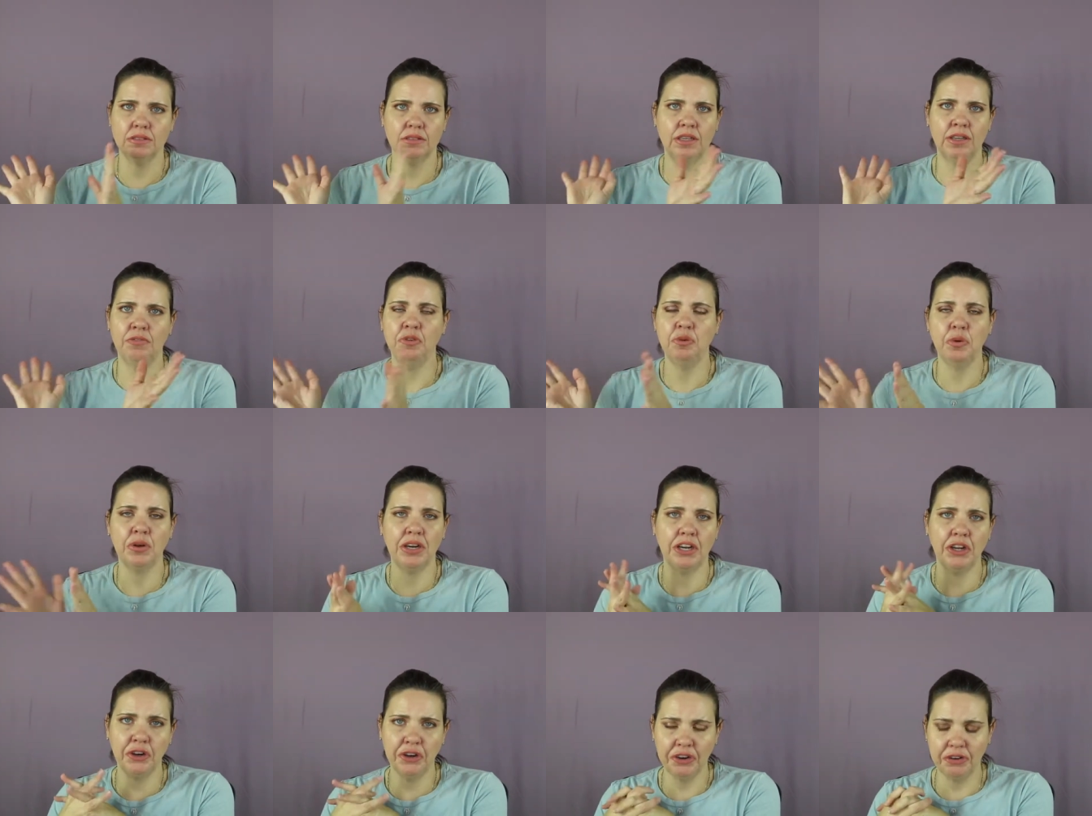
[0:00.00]
if you are
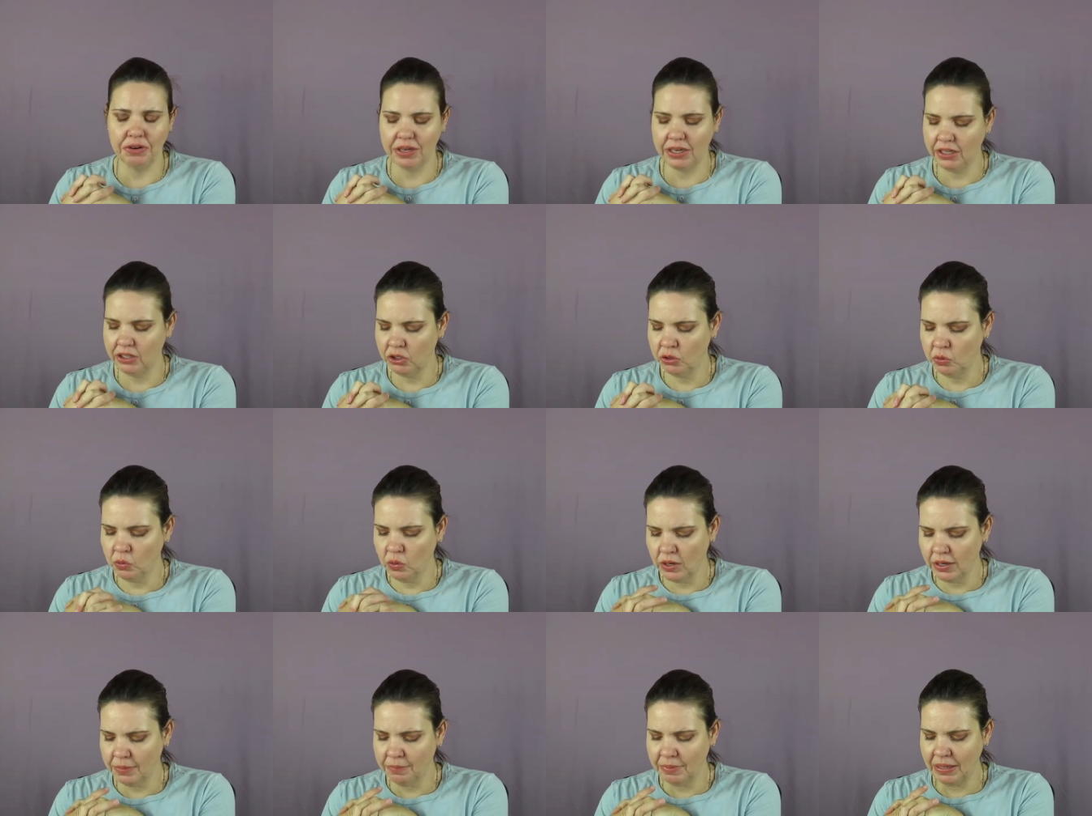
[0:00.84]
in a hurry. You
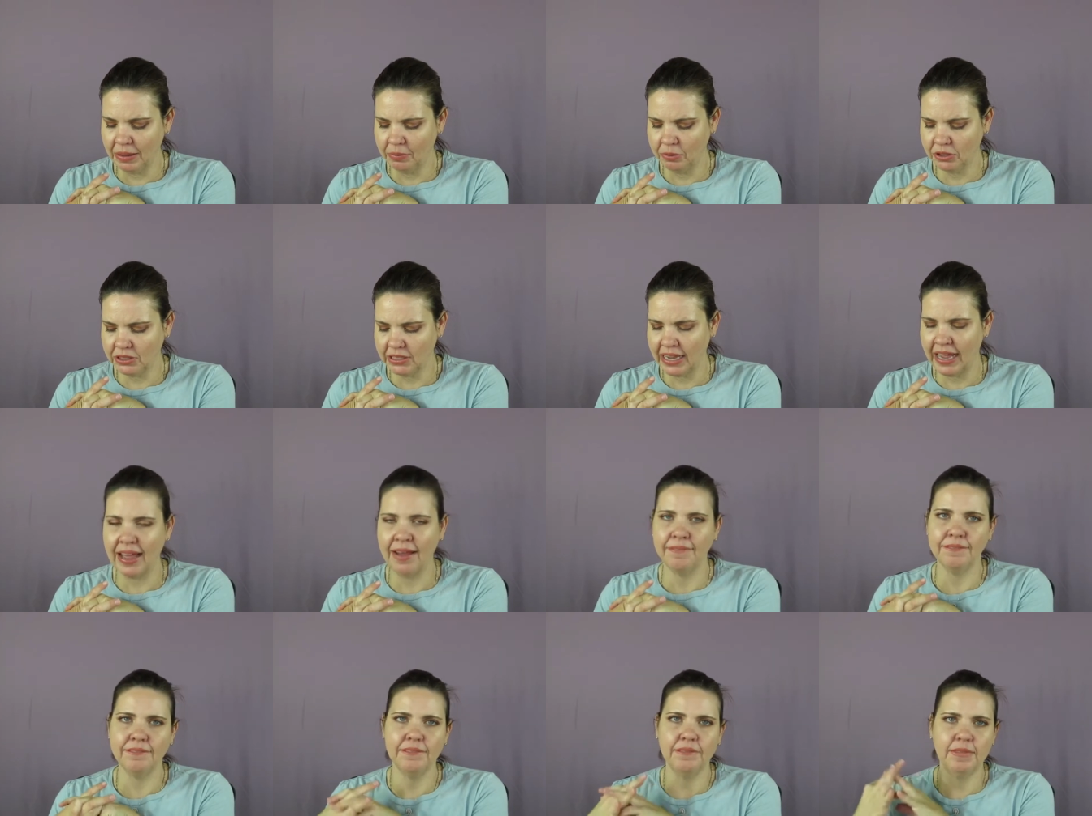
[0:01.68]
want to be able to
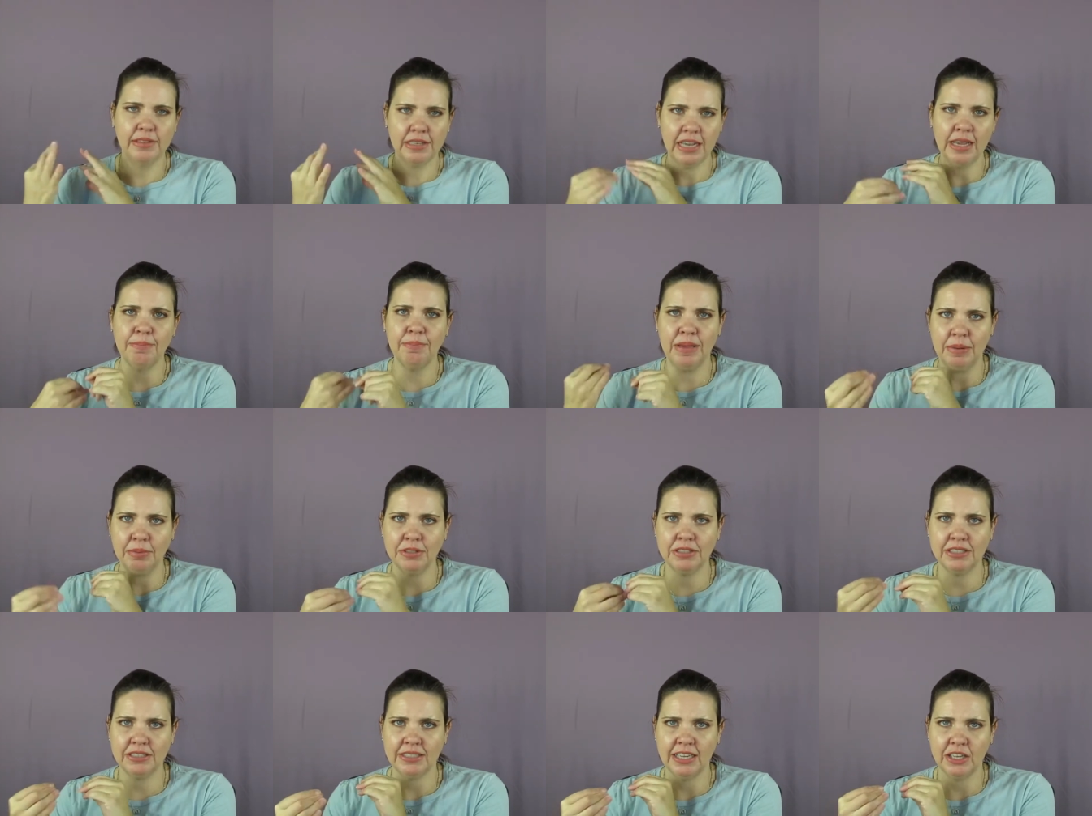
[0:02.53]
have, take, be
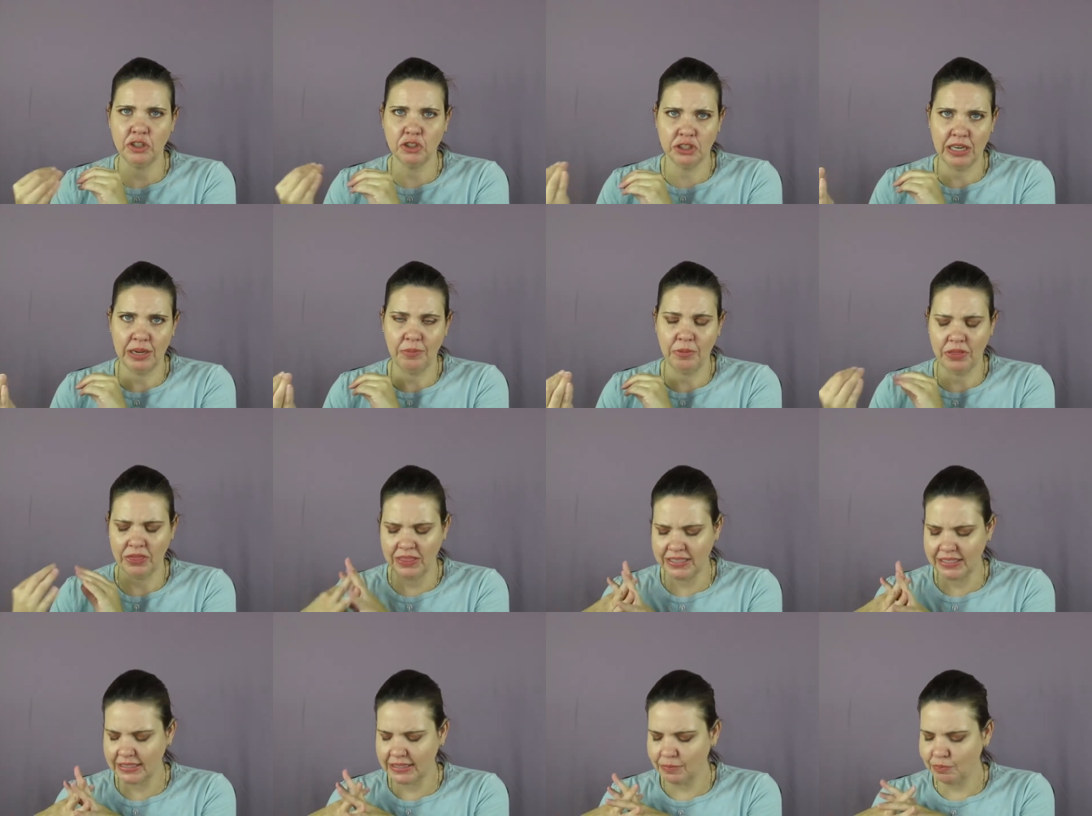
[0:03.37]
able to take your time with
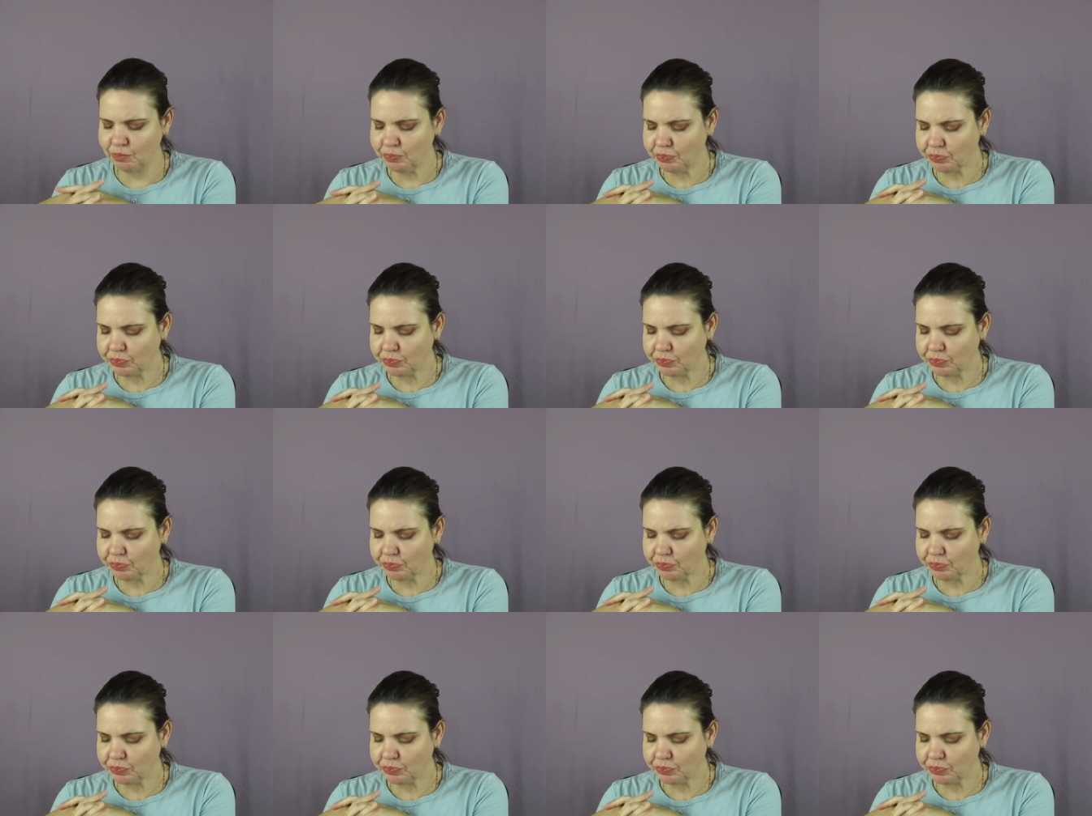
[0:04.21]
this.